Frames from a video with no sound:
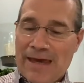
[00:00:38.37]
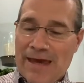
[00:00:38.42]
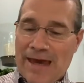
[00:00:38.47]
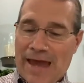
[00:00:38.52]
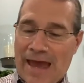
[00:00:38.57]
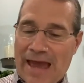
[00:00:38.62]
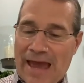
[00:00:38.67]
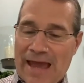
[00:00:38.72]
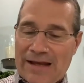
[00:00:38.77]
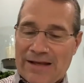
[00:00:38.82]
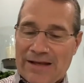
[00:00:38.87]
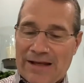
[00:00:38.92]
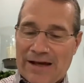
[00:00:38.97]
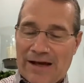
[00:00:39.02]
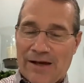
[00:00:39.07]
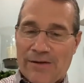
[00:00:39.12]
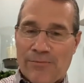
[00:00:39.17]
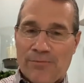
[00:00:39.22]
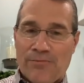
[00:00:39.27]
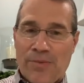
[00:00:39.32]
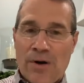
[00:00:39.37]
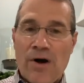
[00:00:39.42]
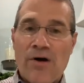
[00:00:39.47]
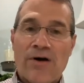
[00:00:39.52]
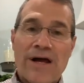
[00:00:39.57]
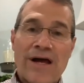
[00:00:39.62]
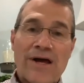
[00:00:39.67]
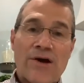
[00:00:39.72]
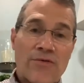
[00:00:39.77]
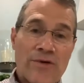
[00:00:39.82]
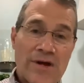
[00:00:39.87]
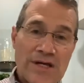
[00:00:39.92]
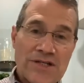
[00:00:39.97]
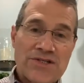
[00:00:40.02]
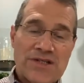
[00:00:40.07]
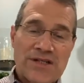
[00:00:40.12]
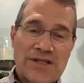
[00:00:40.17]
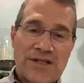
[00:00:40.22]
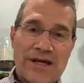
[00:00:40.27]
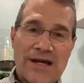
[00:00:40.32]
And Paul got
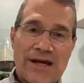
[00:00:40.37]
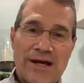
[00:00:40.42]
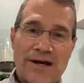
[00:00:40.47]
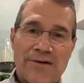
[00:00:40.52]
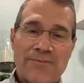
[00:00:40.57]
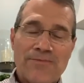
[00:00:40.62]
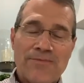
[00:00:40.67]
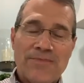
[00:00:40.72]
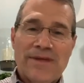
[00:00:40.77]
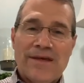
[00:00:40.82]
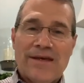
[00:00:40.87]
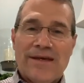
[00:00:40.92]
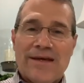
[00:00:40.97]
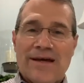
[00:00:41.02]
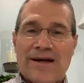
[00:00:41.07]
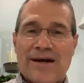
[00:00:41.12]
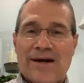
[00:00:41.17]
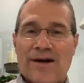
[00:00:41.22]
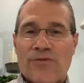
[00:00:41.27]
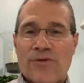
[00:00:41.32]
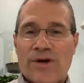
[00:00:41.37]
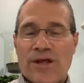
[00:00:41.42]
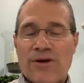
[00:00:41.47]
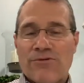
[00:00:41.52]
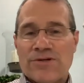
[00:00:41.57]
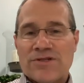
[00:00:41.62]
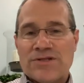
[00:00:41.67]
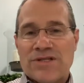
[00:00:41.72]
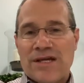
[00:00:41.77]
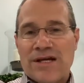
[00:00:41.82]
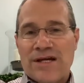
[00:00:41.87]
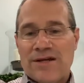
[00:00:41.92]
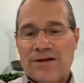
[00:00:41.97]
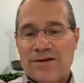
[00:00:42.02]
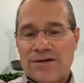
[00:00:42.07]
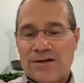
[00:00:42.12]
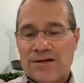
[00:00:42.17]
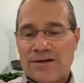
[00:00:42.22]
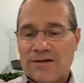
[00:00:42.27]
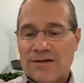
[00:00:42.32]
arrested there when he was there
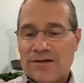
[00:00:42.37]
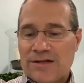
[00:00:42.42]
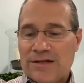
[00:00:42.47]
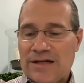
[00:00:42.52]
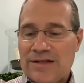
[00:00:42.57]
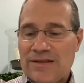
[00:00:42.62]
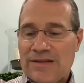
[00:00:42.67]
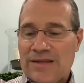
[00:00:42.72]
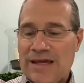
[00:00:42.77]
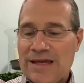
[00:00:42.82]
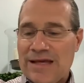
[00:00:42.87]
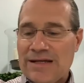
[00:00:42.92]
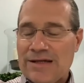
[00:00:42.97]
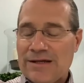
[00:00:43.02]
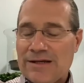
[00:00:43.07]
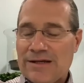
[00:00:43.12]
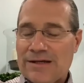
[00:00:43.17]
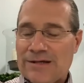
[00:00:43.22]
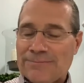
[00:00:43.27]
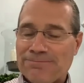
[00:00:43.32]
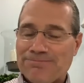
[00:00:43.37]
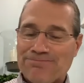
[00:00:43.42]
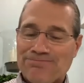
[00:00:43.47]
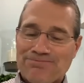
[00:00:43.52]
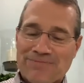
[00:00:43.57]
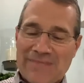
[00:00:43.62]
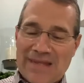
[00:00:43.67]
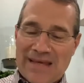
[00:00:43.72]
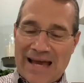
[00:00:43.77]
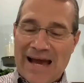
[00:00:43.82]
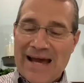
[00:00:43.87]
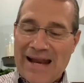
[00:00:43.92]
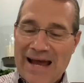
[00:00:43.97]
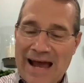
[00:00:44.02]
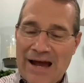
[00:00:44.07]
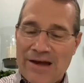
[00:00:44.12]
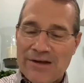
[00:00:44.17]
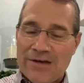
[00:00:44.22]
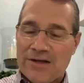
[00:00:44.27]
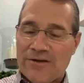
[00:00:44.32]
and then got
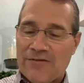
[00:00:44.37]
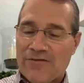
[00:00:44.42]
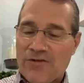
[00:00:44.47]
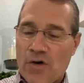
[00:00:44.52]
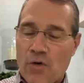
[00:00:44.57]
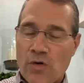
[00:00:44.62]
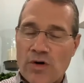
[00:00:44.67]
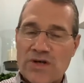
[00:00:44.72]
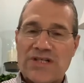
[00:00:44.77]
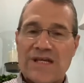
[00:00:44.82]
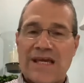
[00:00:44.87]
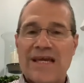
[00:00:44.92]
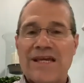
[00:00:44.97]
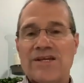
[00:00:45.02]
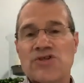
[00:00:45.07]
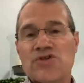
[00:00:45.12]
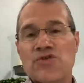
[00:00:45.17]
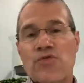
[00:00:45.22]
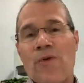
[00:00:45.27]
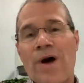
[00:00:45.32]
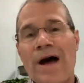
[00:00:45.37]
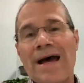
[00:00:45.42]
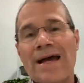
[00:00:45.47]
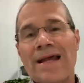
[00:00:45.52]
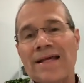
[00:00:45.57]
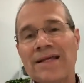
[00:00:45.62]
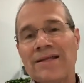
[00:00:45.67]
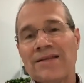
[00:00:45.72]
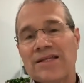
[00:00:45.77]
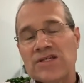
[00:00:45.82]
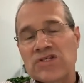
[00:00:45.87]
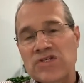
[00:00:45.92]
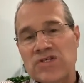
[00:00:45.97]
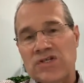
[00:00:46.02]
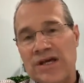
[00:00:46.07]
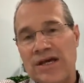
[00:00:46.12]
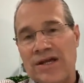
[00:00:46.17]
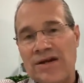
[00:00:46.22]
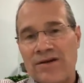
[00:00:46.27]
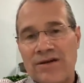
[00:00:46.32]
out. And of course, he is writing this
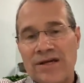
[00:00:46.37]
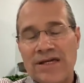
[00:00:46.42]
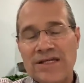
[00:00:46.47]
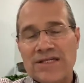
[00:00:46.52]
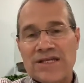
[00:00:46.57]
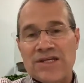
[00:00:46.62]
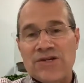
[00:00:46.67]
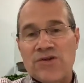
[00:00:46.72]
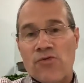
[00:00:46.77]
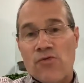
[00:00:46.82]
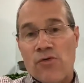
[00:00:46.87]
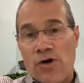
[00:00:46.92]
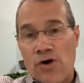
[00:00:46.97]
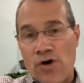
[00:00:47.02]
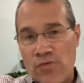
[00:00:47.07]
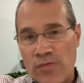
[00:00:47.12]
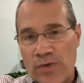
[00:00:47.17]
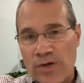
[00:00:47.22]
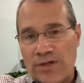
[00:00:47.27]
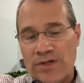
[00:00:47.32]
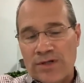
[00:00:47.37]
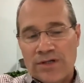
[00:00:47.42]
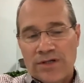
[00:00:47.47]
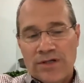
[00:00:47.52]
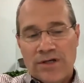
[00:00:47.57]
letter. He's in Roman